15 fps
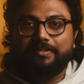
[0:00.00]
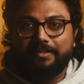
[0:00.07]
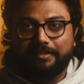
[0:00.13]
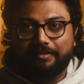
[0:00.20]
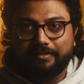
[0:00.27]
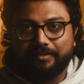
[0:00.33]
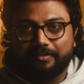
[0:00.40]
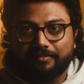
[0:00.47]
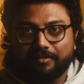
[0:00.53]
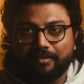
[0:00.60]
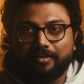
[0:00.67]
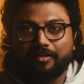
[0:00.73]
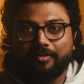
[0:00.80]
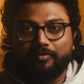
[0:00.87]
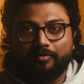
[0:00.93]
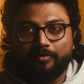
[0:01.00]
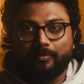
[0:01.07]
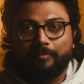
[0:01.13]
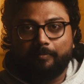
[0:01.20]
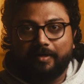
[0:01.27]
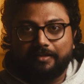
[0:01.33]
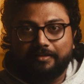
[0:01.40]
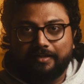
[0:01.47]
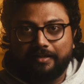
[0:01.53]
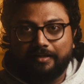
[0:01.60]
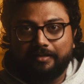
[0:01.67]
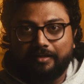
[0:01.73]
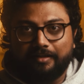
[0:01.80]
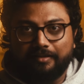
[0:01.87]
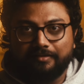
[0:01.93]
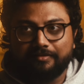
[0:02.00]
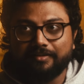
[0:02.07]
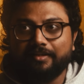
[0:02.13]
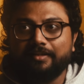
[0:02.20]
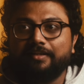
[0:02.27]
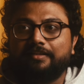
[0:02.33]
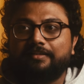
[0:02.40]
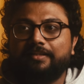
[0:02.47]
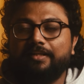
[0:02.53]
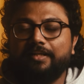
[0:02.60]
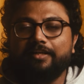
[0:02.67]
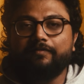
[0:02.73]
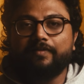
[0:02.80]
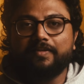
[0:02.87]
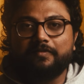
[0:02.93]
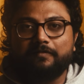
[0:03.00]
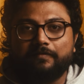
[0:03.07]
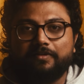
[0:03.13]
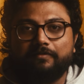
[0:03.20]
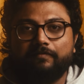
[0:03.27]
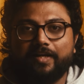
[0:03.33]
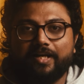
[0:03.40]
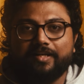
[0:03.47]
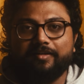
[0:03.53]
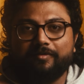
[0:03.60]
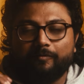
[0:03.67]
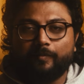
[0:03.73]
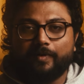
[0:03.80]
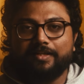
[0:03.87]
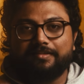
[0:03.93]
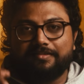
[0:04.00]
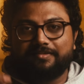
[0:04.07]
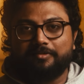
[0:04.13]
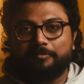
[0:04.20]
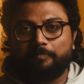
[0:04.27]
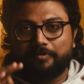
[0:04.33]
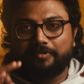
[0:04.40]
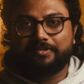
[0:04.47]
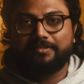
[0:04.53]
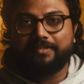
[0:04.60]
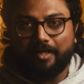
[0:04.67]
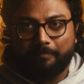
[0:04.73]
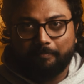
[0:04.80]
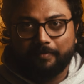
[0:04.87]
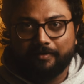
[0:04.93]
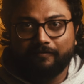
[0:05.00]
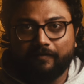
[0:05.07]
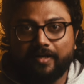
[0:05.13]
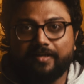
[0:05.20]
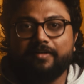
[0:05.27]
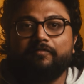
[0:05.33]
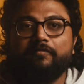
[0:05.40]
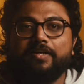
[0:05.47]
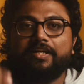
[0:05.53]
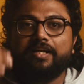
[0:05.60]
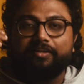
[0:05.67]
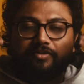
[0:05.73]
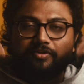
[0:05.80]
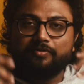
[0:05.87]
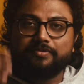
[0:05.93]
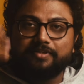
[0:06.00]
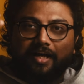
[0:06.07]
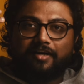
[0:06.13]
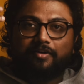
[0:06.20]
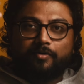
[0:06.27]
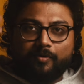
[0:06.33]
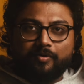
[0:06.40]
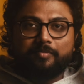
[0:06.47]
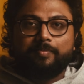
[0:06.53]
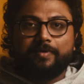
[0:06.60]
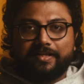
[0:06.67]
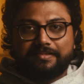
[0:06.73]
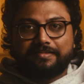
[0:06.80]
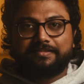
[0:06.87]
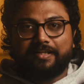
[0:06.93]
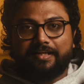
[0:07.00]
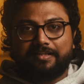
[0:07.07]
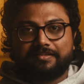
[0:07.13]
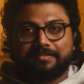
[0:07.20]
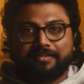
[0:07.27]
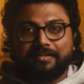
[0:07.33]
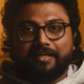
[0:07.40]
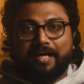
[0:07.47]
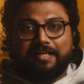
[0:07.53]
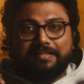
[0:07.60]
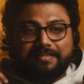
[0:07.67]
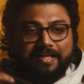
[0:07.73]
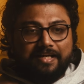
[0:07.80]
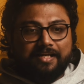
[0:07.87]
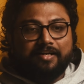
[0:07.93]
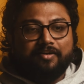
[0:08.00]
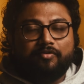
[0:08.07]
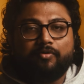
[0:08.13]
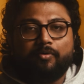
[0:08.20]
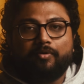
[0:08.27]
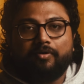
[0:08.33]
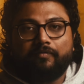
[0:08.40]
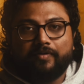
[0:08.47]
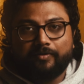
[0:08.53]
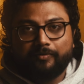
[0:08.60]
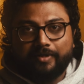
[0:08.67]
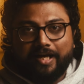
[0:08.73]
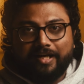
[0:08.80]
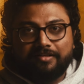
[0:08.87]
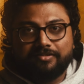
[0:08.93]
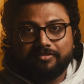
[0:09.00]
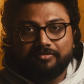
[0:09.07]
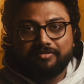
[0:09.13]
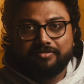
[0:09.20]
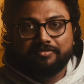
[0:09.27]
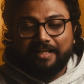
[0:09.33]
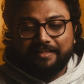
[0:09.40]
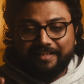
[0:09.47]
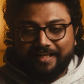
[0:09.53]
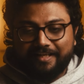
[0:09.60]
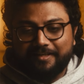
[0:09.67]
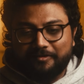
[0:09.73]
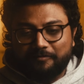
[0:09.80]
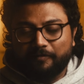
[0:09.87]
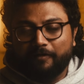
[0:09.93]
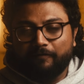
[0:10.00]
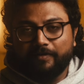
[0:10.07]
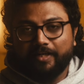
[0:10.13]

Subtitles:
details are controlled by the airlines, they leave us with very one simple step wherein we can use our own brain cells and take control of our own actions. And that is when we